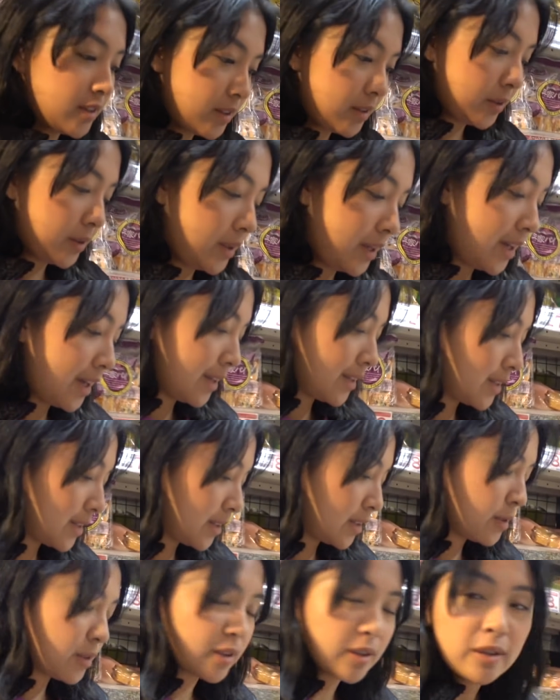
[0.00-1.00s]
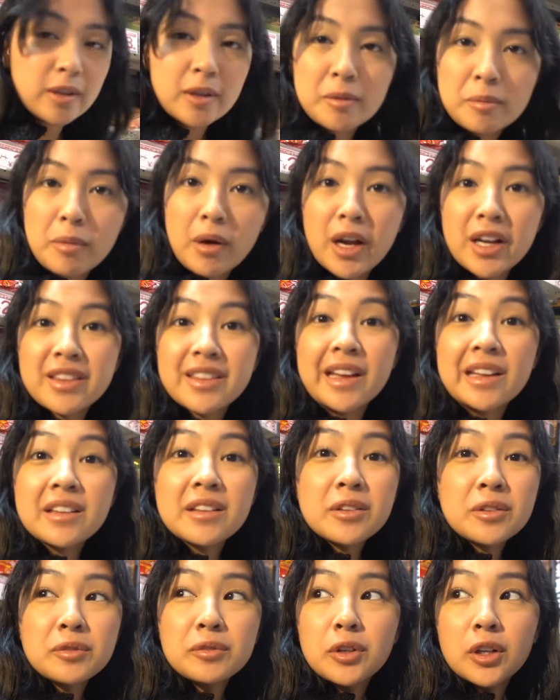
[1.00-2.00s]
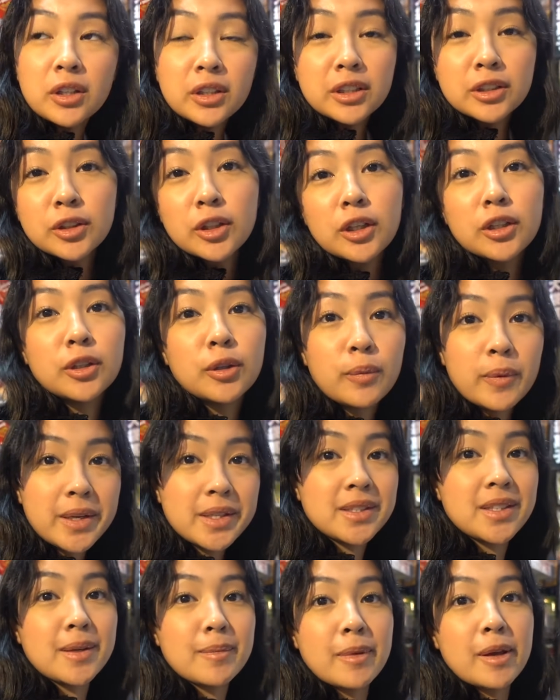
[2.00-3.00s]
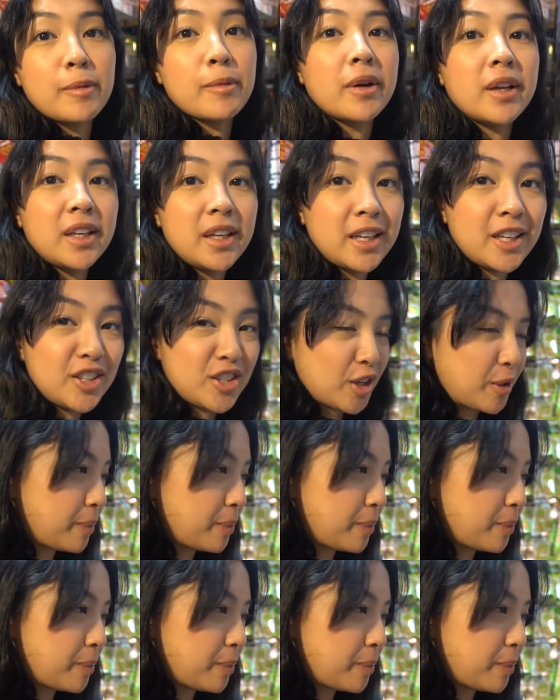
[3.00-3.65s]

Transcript: So, yes. Baka yung title ng vlog na to, ano, wasting my money in